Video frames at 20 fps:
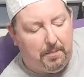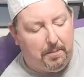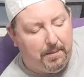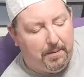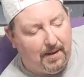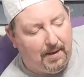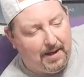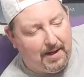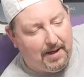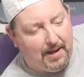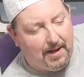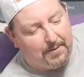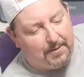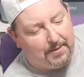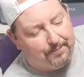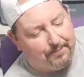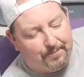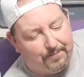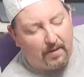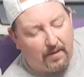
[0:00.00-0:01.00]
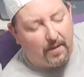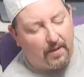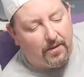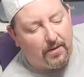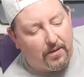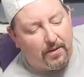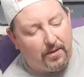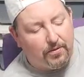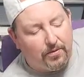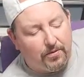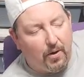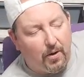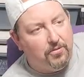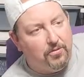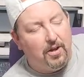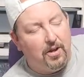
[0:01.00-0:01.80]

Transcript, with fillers: But like those,